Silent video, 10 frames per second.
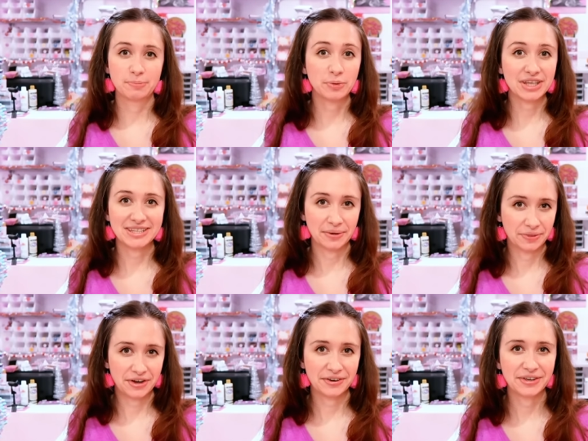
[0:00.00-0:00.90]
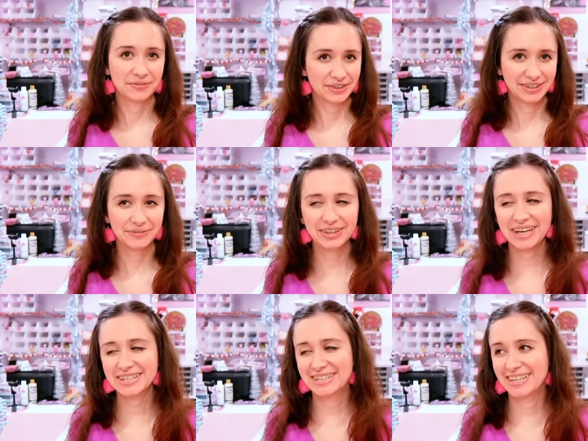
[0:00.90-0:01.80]
spoonies out there can re
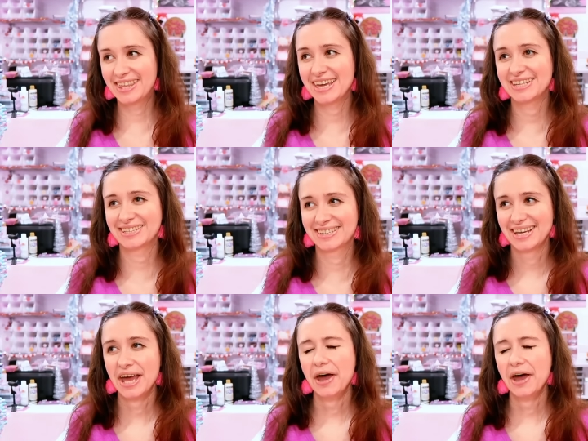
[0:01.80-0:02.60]
relate to this.